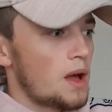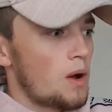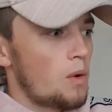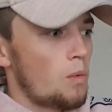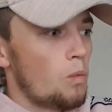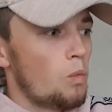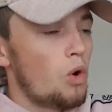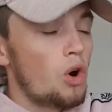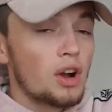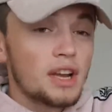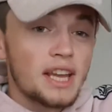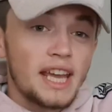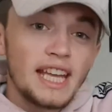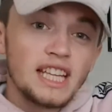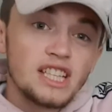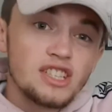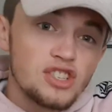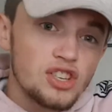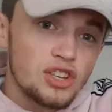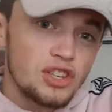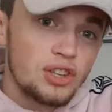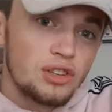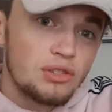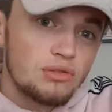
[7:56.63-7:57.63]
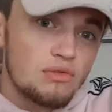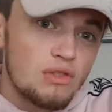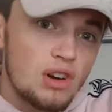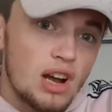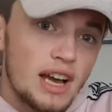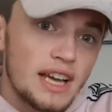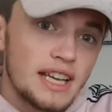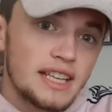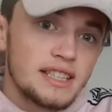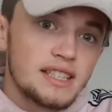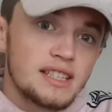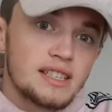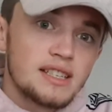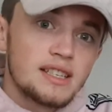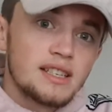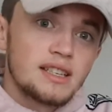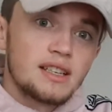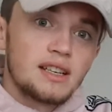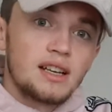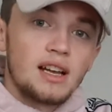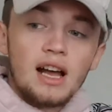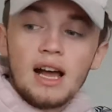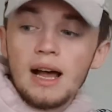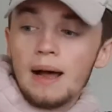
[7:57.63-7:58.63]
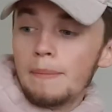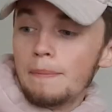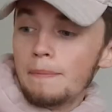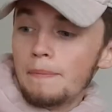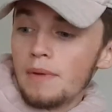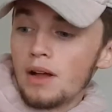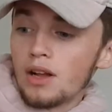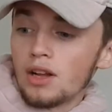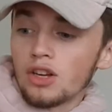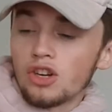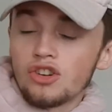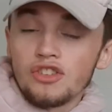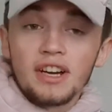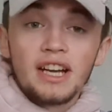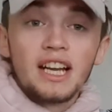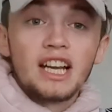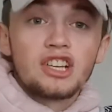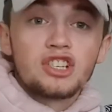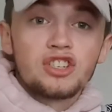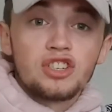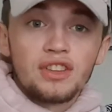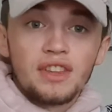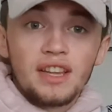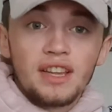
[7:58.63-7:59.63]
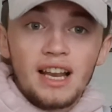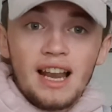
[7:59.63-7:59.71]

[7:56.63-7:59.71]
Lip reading: Watkins on the right, Grealish on the